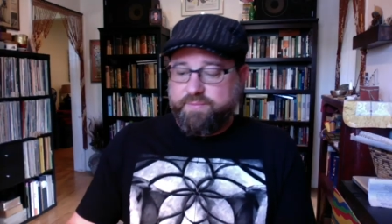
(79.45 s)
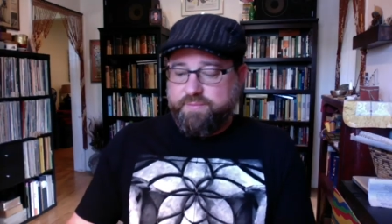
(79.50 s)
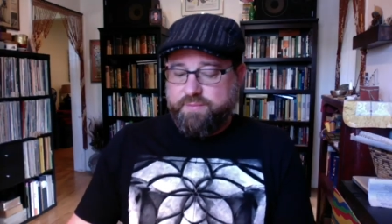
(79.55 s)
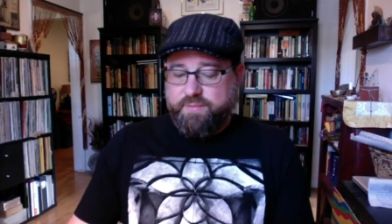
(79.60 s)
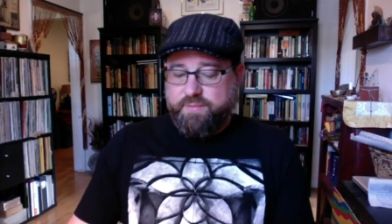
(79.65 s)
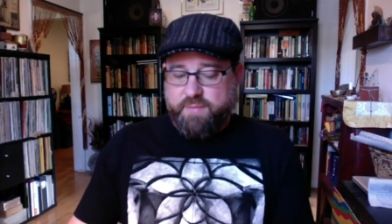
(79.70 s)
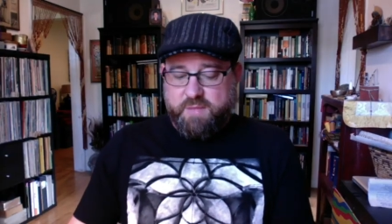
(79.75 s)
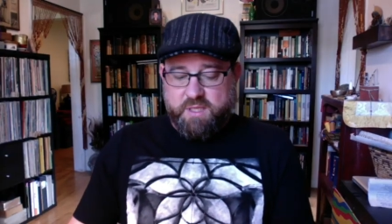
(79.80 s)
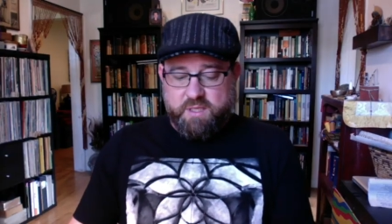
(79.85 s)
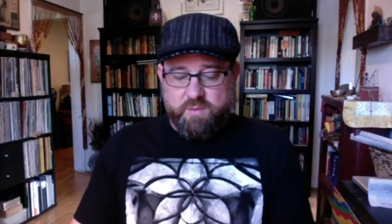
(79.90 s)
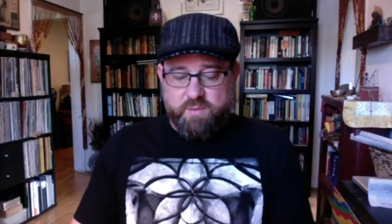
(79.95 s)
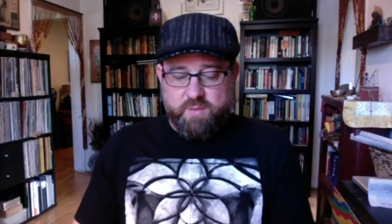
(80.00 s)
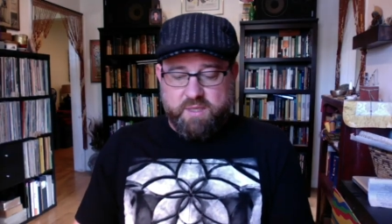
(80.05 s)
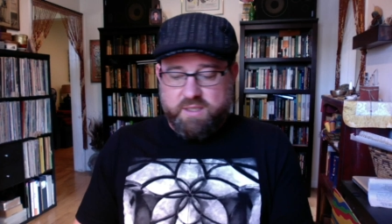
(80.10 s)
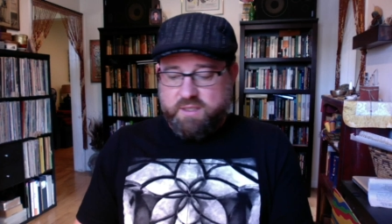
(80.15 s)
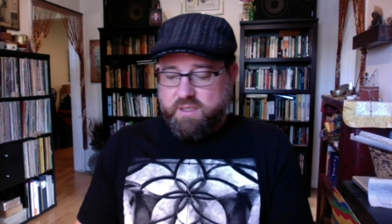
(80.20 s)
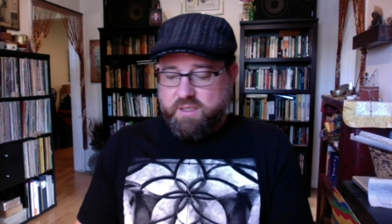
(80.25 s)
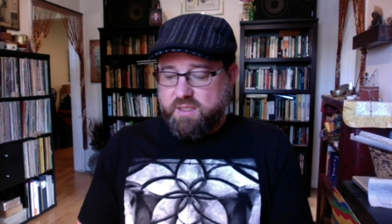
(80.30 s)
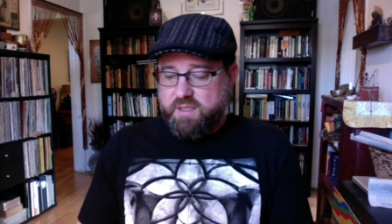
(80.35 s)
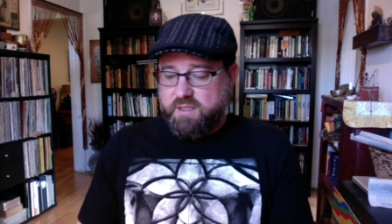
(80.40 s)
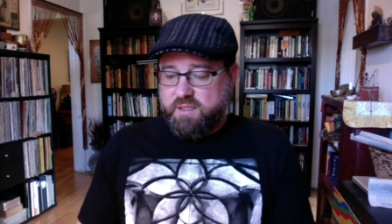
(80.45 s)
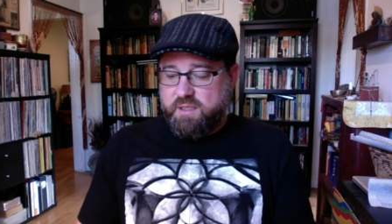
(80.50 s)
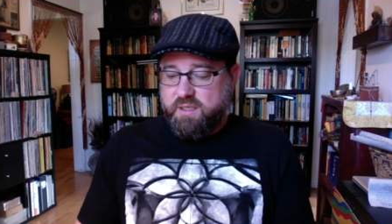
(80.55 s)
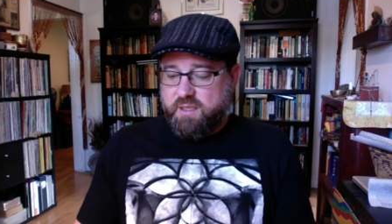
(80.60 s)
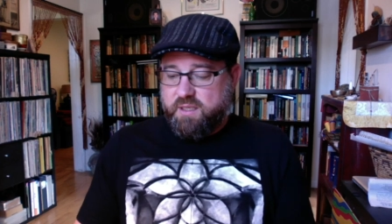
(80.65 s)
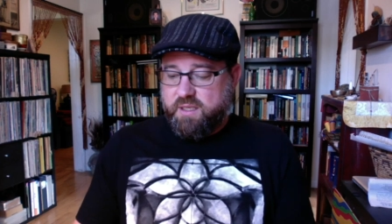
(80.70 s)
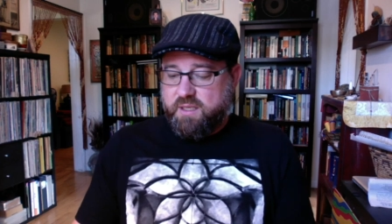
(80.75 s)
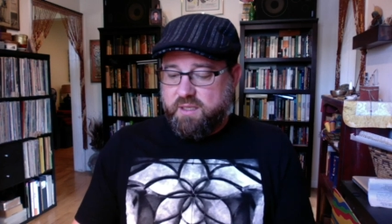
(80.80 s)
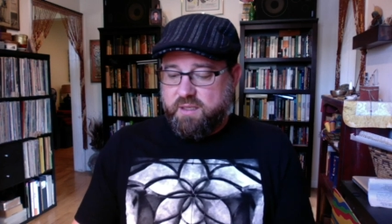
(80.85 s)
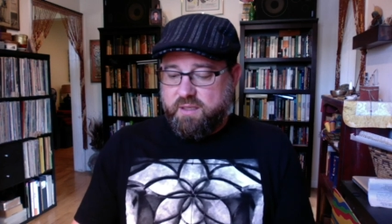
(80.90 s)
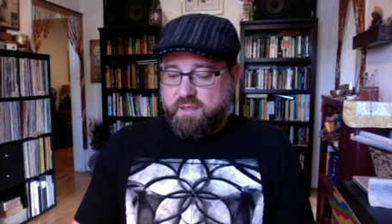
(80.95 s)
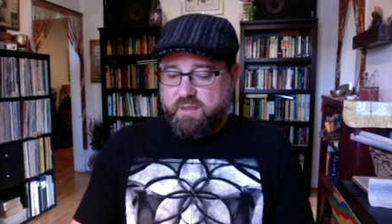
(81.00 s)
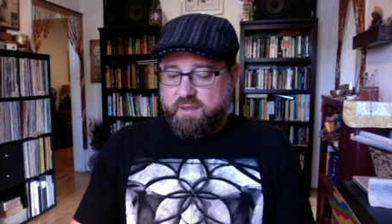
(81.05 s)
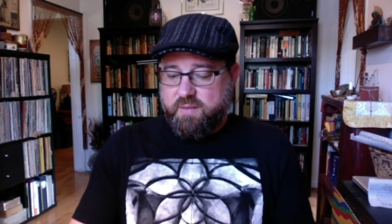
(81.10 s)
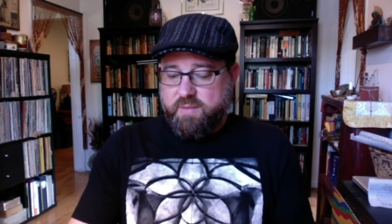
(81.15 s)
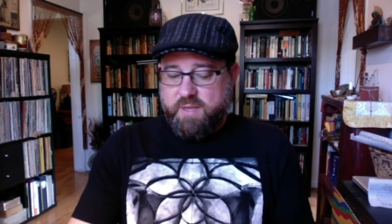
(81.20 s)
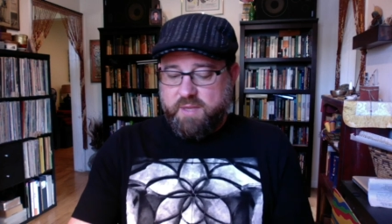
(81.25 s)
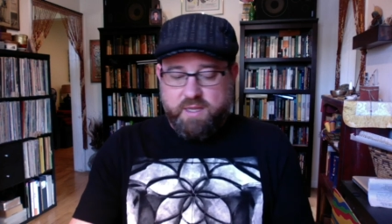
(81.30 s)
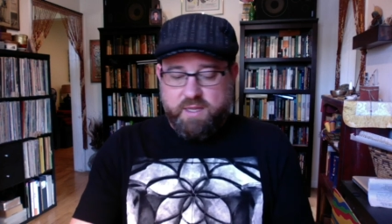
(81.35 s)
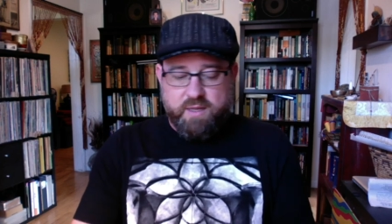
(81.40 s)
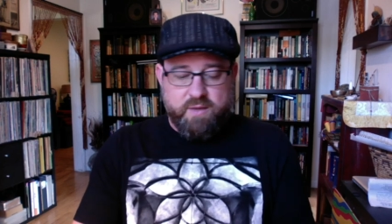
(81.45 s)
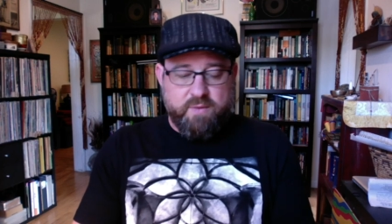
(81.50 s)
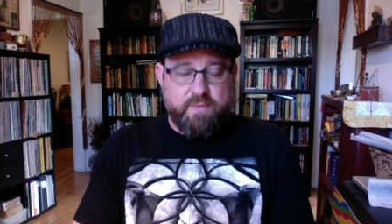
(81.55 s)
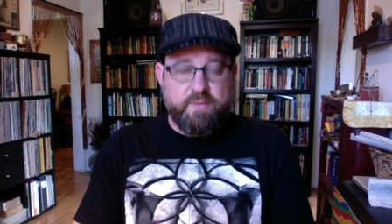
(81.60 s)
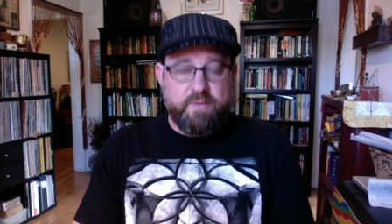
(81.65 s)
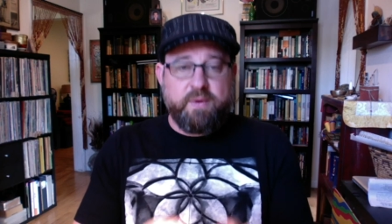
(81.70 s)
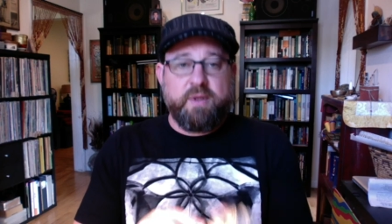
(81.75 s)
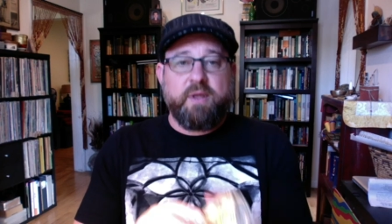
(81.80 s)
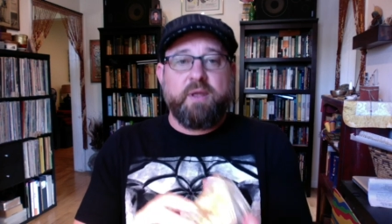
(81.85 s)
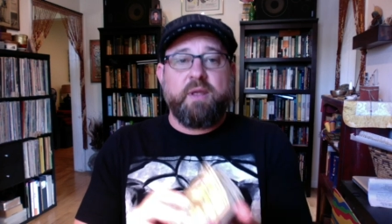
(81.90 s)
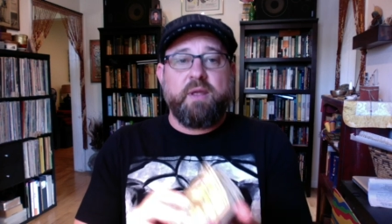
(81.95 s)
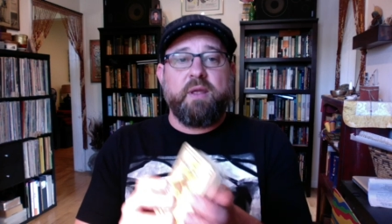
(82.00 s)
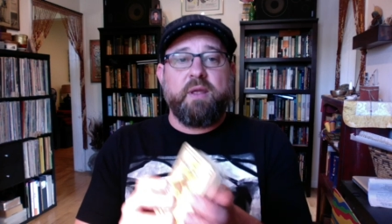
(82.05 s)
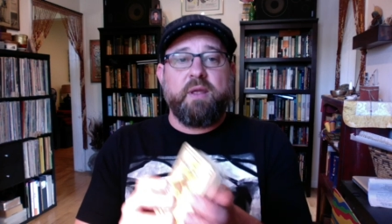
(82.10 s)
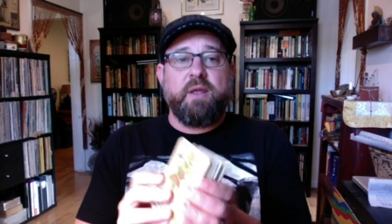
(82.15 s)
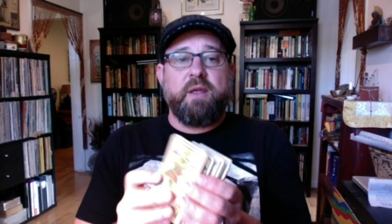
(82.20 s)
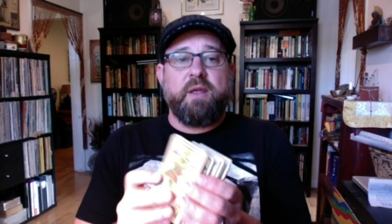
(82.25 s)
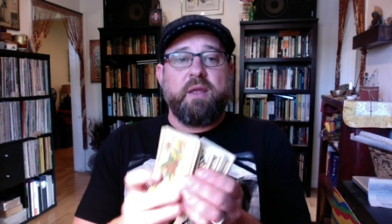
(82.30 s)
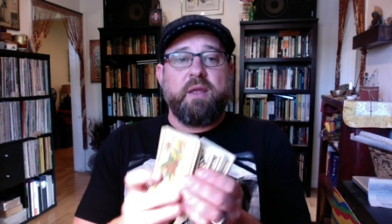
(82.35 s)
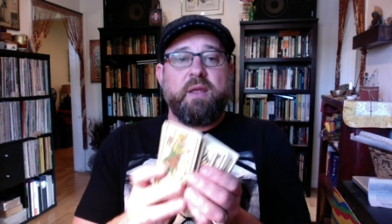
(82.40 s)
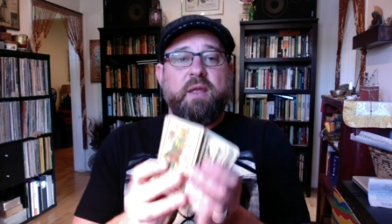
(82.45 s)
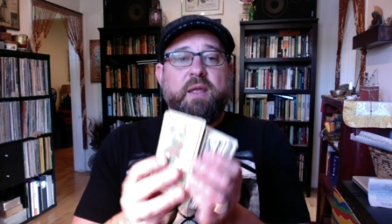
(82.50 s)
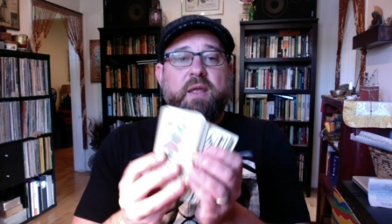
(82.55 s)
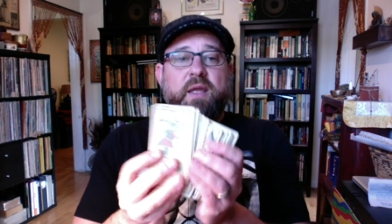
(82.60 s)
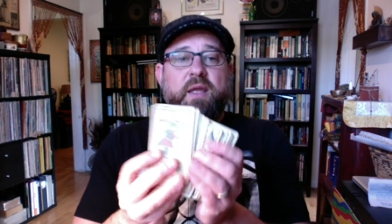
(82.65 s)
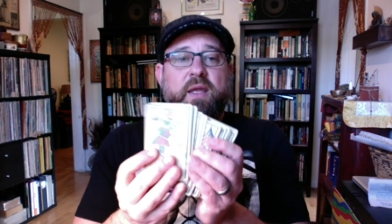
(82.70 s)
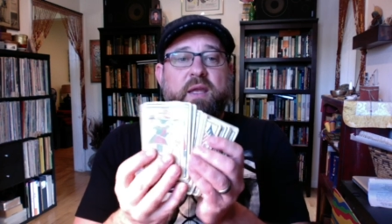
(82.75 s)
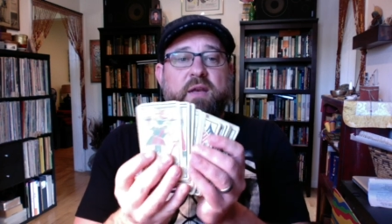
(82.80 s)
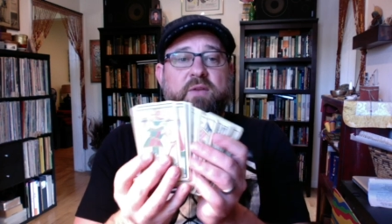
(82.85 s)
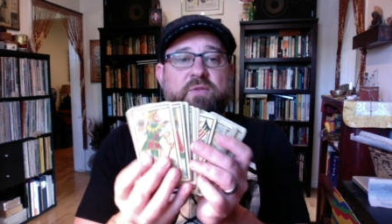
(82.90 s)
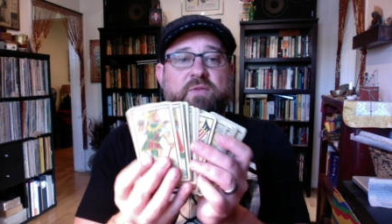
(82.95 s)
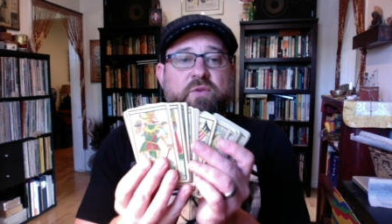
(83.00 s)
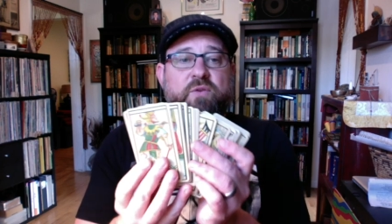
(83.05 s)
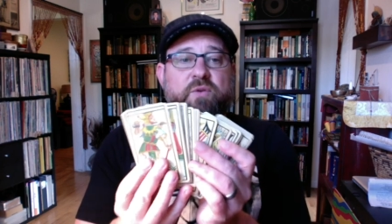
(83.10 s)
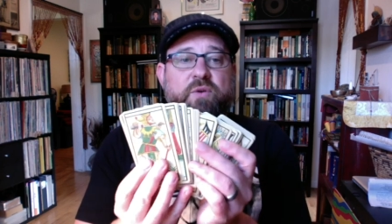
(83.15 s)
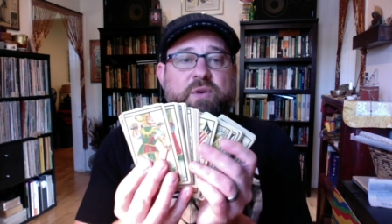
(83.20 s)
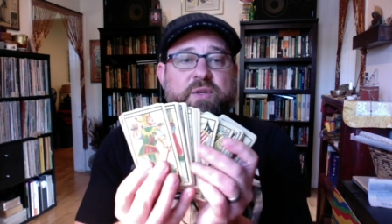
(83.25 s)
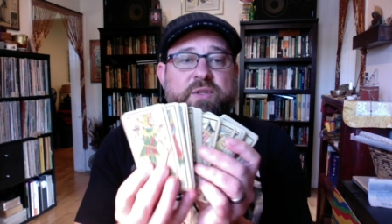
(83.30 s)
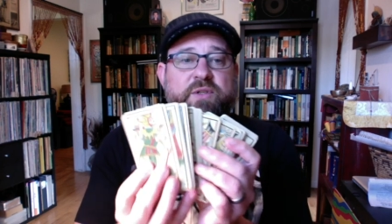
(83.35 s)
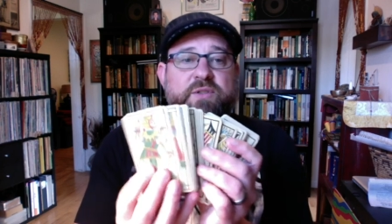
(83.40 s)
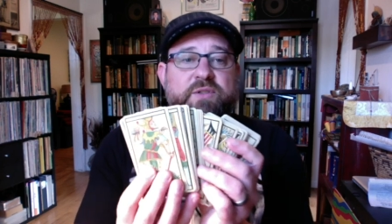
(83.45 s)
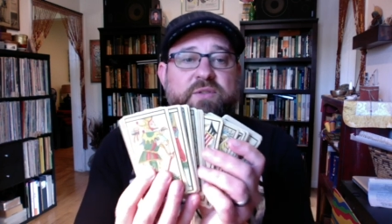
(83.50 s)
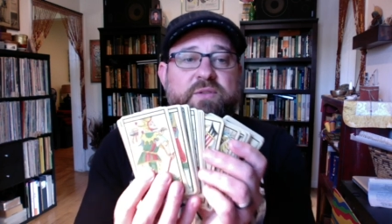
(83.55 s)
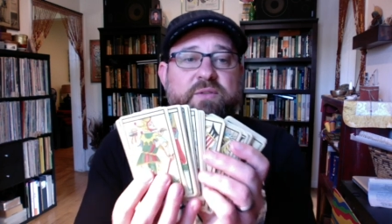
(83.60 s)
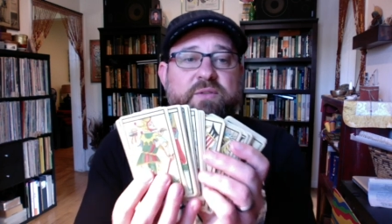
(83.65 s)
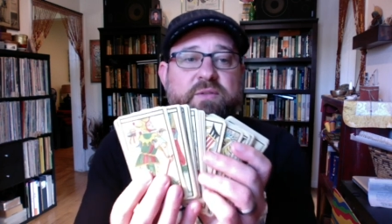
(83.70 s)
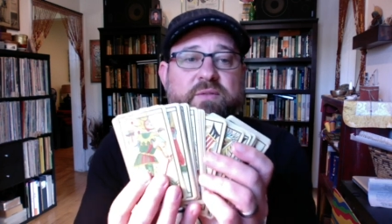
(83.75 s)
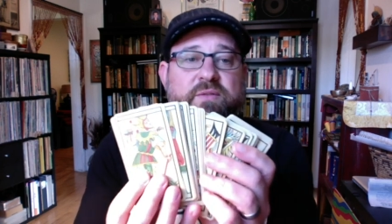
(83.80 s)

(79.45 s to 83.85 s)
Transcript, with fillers: to make it easy to get them out, and of course,